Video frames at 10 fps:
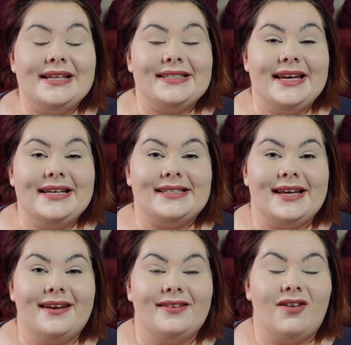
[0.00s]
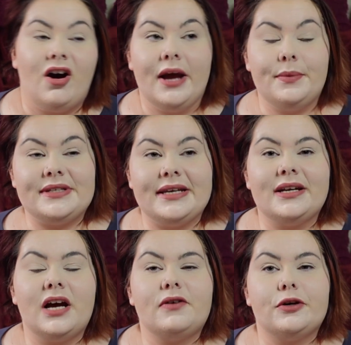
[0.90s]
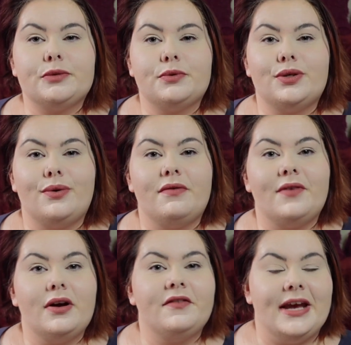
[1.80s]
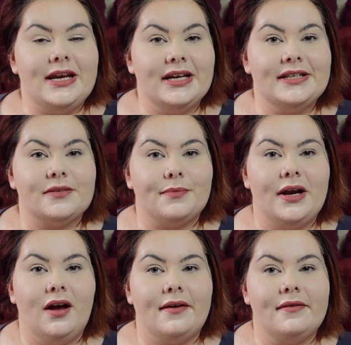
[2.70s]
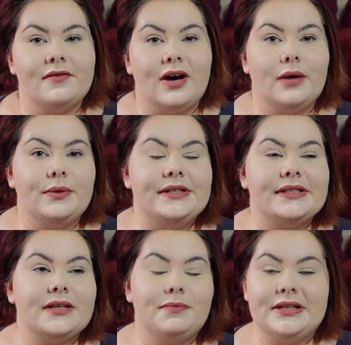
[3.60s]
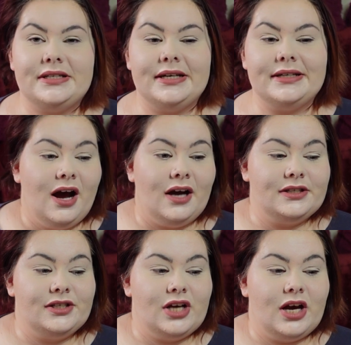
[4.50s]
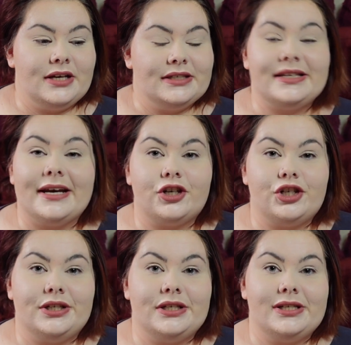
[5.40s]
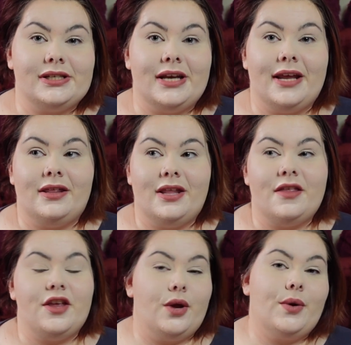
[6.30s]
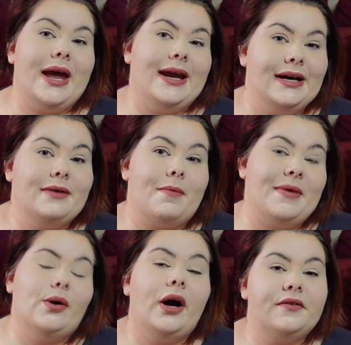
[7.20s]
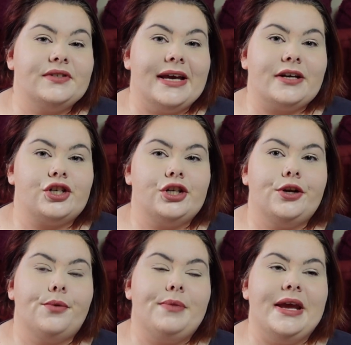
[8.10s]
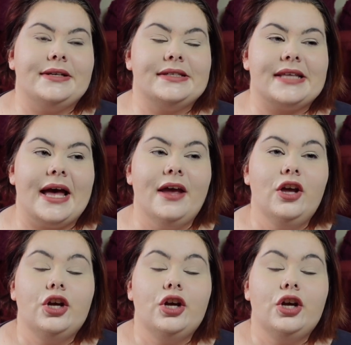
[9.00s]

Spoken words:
it's easy. I was in and out of hospital for over 8 years of my life. I was admitted under sections in the UK. A mental health section means that